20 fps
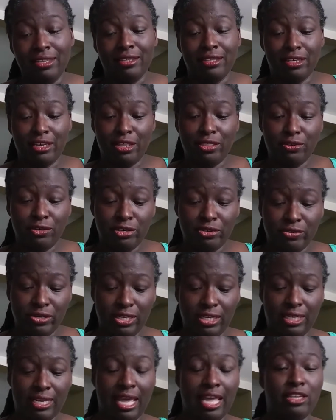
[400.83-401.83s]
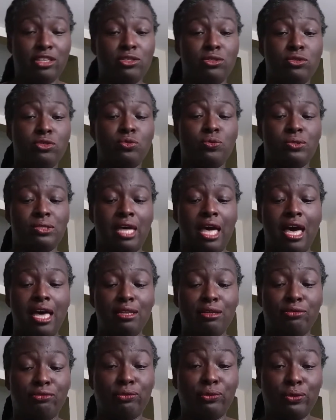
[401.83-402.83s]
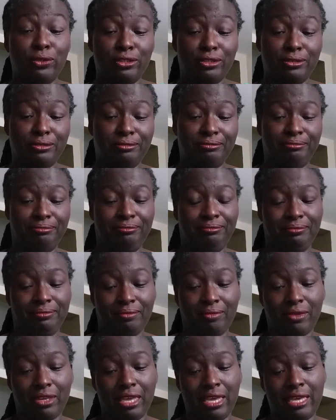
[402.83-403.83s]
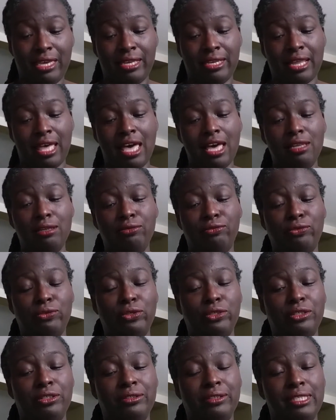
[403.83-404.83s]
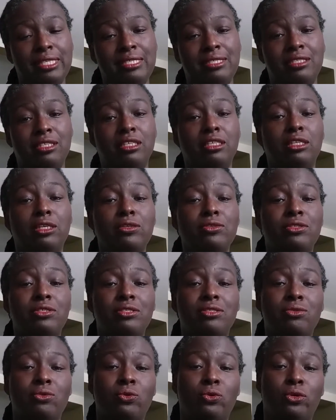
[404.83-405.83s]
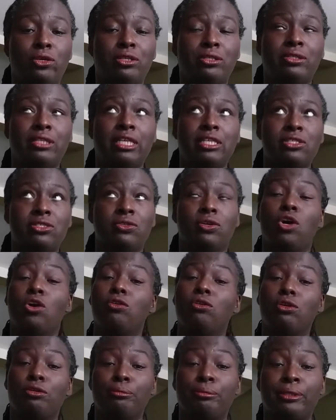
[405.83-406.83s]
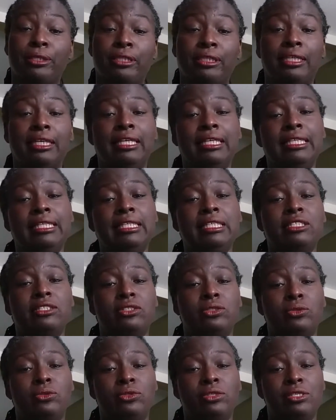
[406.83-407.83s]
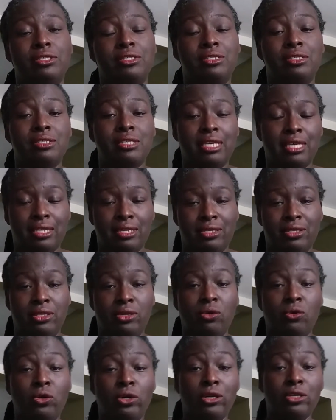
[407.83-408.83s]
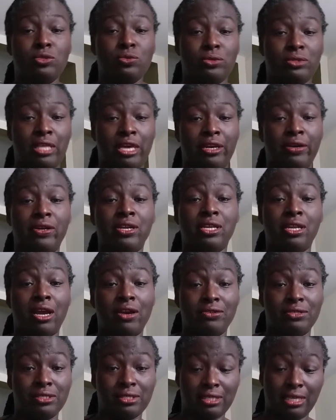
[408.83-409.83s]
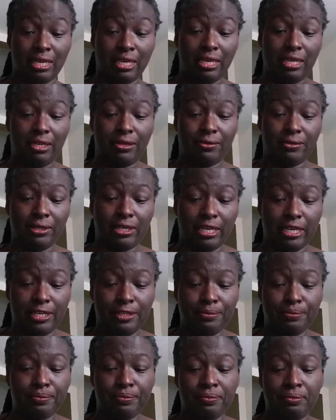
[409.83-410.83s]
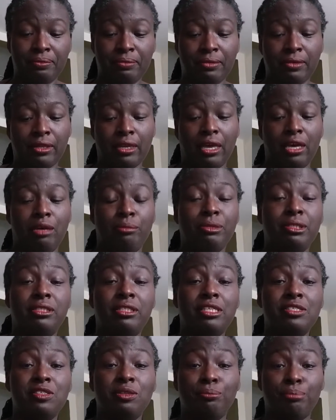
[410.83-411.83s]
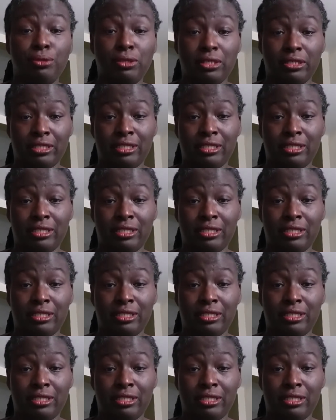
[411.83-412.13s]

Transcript: The other ingredient I used was olive oil. And olive oil is the closest oil next to jojoba to the oils that are in our skin, okay? It doesn't